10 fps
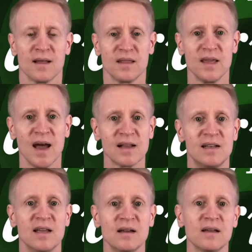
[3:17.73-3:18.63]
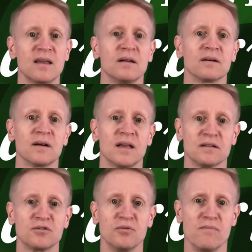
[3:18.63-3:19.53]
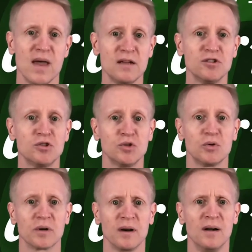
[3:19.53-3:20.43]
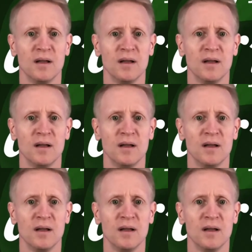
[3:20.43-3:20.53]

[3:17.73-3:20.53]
The idea here is to make sure